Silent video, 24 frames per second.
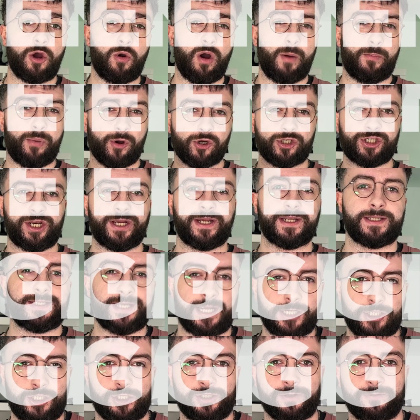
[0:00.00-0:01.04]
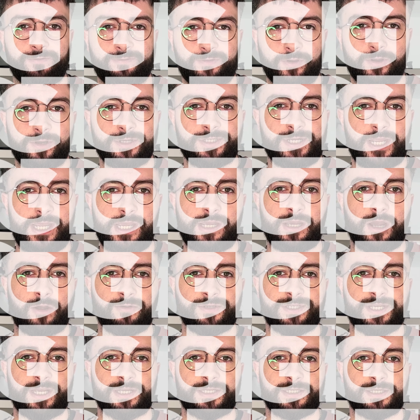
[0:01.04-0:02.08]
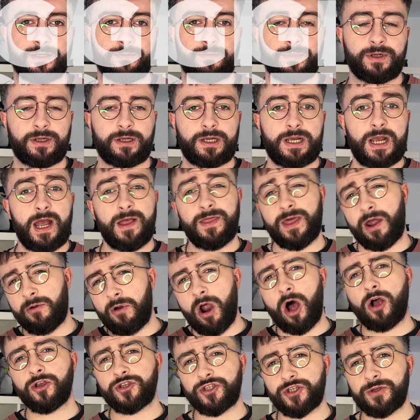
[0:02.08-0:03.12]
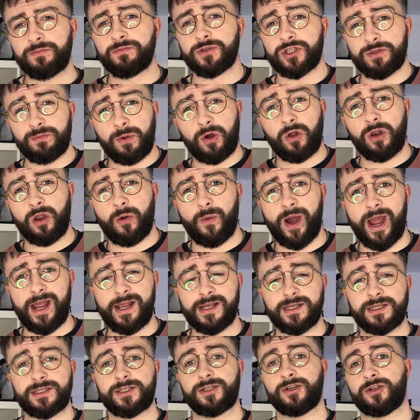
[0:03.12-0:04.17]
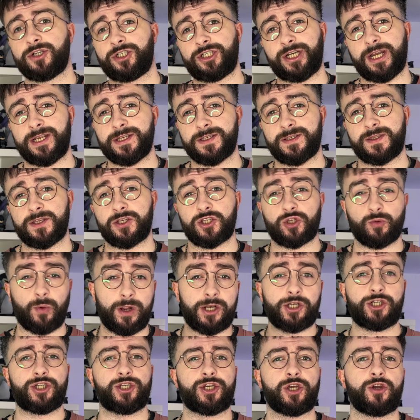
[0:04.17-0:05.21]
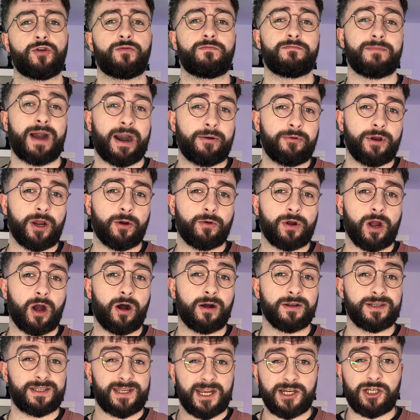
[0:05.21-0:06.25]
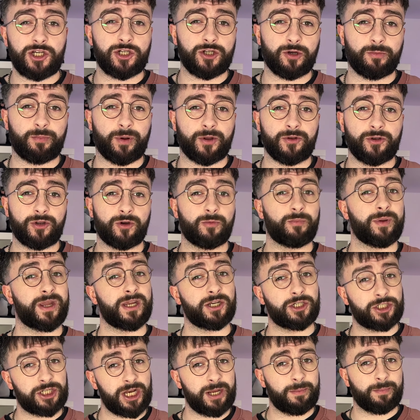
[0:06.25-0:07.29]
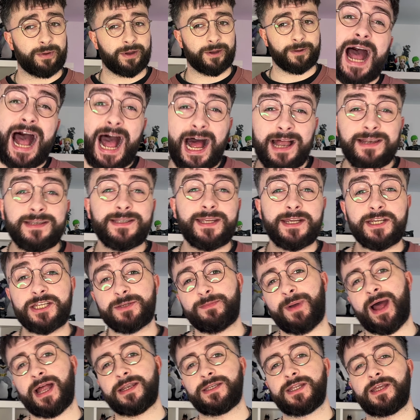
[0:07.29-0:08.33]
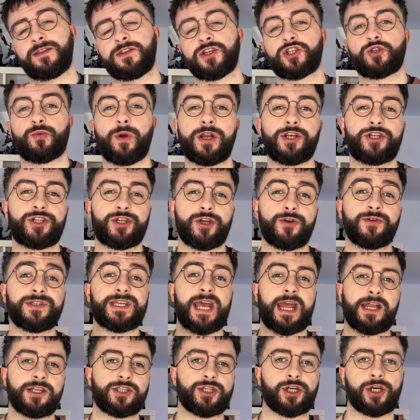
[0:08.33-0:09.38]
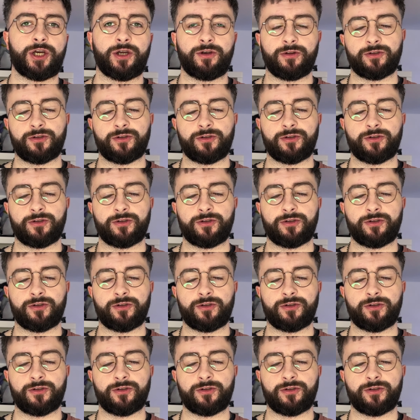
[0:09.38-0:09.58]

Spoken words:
are pushing a digital-first ecosystem. There are some smaller ways, such as the Switch 2 Mario Kart digital bundle being cheaper, and expanding the Switch 2's internal